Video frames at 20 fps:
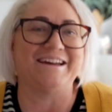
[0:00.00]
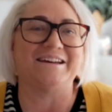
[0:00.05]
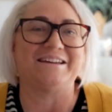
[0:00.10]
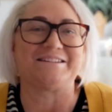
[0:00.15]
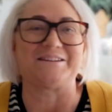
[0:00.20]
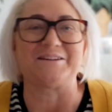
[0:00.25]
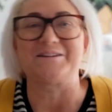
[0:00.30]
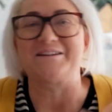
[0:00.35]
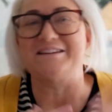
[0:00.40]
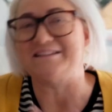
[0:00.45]

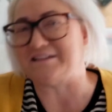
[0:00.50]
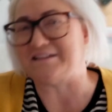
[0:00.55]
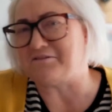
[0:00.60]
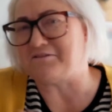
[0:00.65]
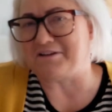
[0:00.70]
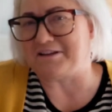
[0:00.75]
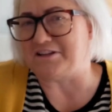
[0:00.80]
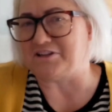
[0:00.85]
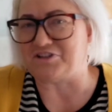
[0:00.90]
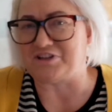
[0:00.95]
So
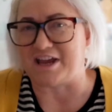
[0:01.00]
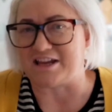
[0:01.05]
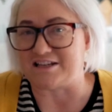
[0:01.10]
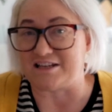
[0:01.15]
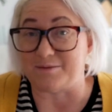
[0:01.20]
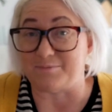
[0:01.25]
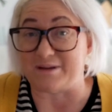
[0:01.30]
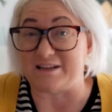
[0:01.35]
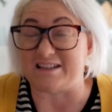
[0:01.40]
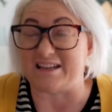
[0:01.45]
considering that
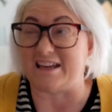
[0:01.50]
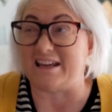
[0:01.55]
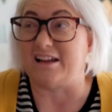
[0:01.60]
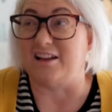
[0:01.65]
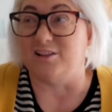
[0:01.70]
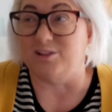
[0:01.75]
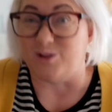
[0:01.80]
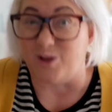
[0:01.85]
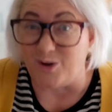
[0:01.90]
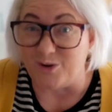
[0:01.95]
ChatGPT
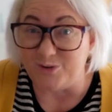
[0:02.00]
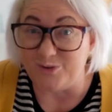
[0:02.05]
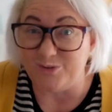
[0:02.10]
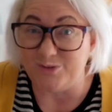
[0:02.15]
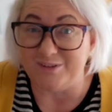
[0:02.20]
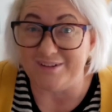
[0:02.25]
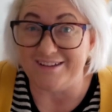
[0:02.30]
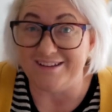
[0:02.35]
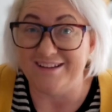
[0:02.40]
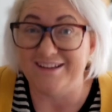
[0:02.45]
alone
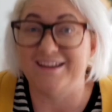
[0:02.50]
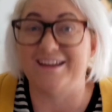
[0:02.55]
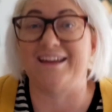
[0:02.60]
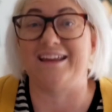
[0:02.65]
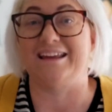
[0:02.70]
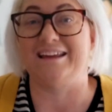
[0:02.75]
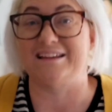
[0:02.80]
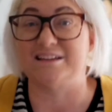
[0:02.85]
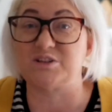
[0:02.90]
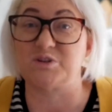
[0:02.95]

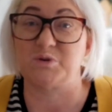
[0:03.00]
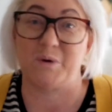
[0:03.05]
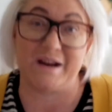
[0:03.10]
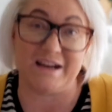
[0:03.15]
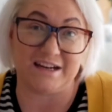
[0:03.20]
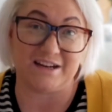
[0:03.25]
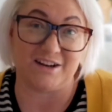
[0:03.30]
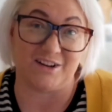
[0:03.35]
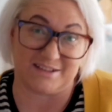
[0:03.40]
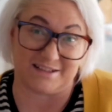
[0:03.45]
is
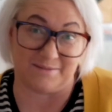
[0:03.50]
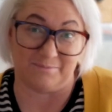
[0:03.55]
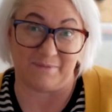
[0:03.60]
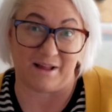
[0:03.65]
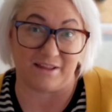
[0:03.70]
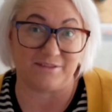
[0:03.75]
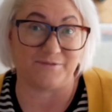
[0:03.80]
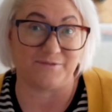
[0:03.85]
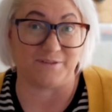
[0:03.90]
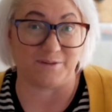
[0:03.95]
$20 a
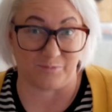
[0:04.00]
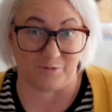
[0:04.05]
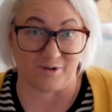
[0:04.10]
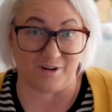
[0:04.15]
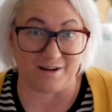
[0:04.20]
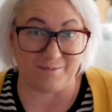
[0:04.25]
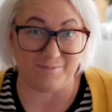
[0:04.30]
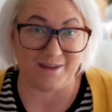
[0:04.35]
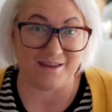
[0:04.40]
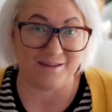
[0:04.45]
month for
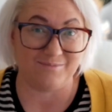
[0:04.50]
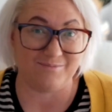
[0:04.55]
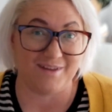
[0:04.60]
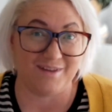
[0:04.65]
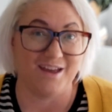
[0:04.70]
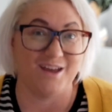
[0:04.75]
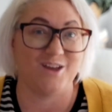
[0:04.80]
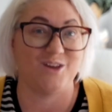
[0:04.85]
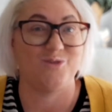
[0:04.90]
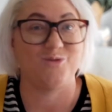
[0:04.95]
premium,
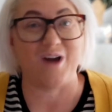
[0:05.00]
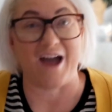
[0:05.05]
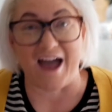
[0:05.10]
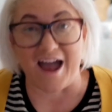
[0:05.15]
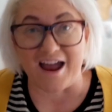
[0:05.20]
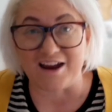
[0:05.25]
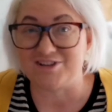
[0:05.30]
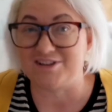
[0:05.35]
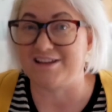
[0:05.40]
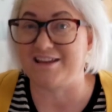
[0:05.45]
you
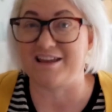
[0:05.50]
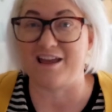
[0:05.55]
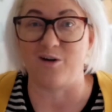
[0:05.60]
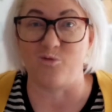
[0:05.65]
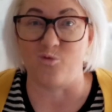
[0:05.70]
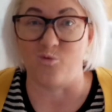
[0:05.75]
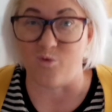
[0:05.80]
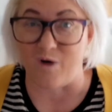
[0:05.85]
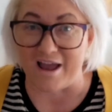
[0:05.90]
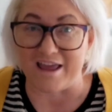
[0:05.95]
actually get
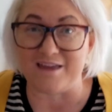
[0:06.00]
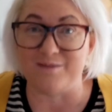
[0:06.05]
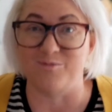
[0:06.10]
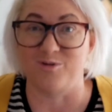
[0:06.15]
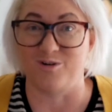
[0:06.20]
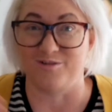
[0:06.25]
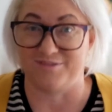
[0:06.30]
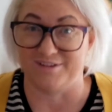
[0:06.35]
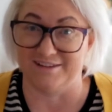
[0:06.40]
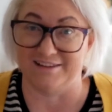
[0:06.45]
way
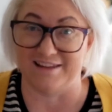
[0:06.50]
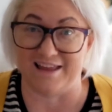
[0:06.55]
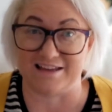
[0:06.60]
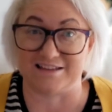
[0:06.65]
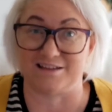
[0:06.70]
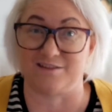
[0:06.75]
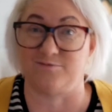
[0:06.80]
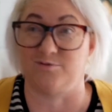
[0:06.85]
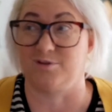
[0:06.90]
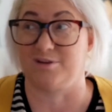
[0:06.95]
more for
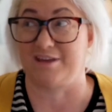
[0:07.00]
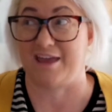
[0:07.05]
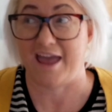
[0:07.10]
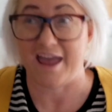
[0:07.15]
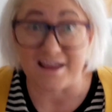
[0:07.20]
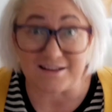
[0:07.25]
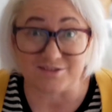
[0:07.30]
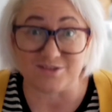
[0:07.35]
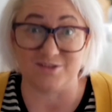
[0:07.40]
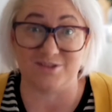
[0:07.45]
less if you
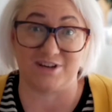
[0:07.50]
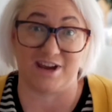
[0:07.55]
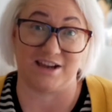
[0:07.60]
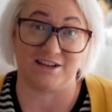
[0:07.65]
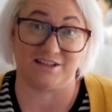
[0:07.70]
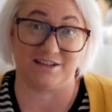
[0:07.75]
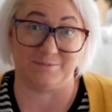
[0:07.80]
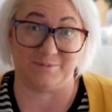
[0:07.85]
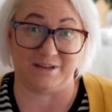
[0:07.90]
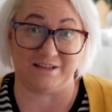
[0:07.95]
cancel
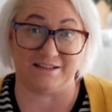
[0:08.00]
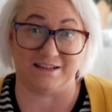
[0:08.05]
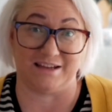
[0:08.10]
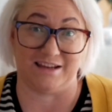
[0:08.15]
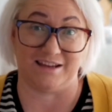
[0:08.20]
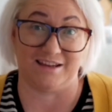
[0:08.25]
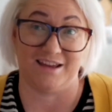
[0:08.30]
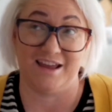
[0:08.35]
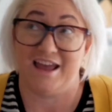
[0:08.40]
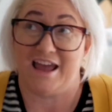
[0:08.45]

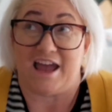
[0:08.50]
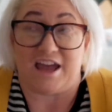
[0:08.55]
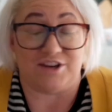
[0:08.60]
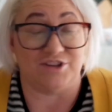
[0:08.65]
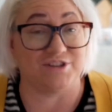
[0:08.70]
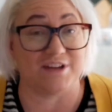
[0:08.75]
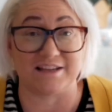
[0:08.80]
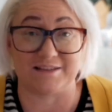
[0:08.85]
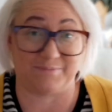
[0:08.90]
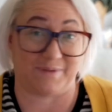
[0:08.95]
ChatGPT and
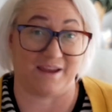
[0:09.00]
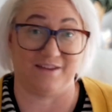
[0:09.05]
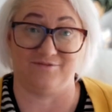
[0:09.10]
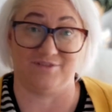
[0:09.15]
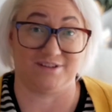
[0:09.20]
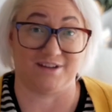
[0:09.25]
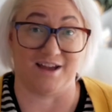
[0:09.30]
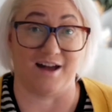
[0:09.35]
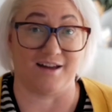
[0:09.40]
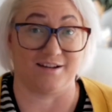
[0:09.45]
just pay for
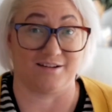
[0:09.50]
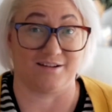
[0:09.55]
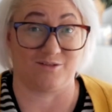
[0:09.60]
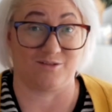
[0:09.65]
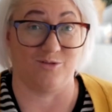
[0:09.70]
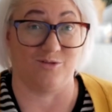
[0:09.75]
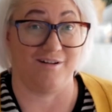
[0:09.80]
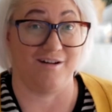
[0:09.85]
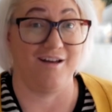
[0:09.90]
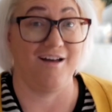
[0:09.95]
Tana
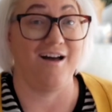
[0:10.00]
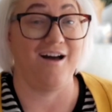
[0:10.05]
Core.